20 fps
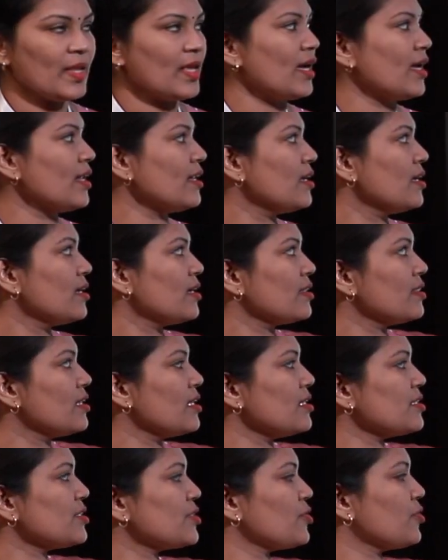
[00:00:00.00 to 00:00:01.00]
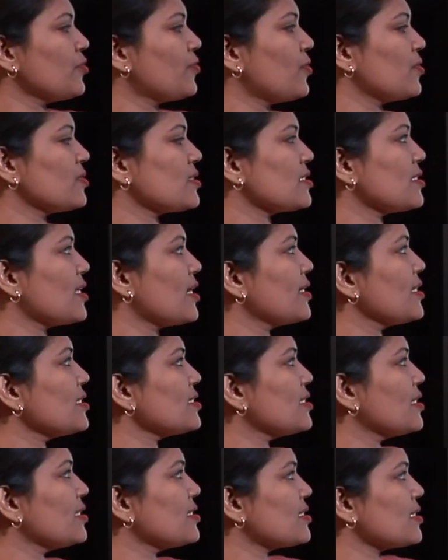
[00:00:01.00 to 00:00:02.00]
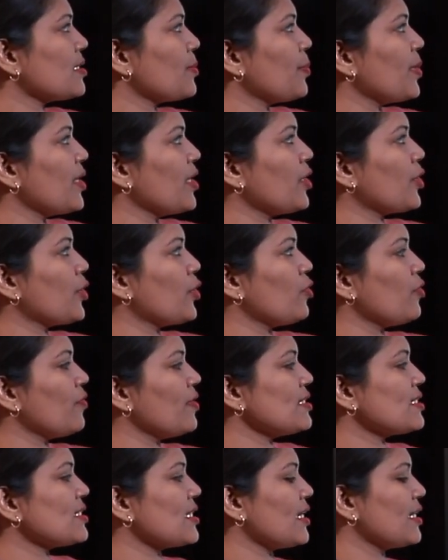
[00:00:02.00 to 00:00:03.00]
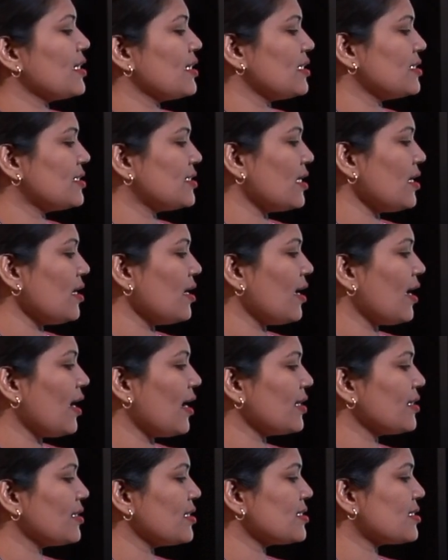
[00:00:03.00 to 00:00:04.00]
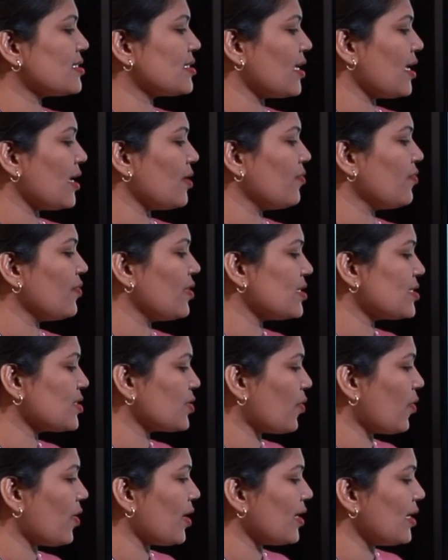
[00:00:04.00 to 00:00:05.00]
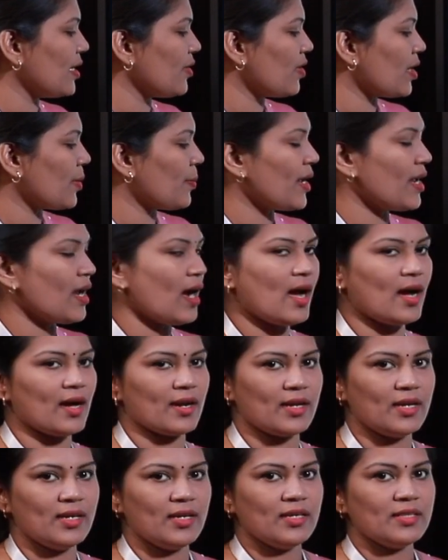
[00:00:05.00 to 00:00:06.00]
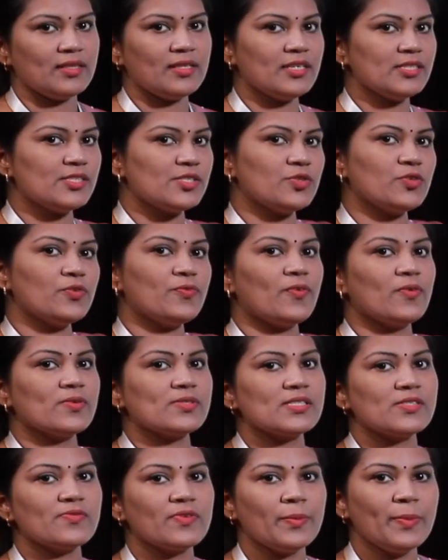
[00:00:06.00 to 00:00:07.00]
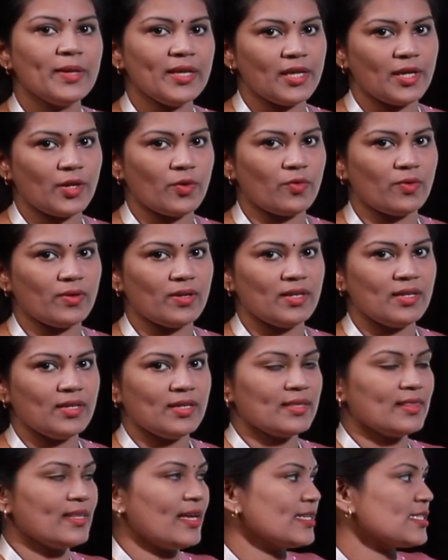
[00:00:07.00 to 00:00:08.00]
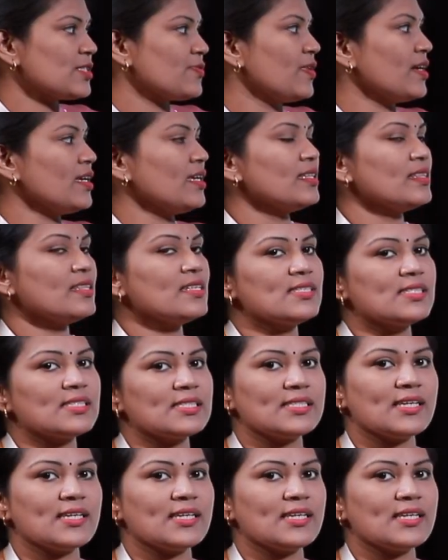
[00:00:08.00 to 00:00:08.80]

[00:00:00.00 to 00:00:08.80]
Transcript: And these two forces, that is this BQV sin theta and this mv square divided by r, these two forces will be equal. That's why this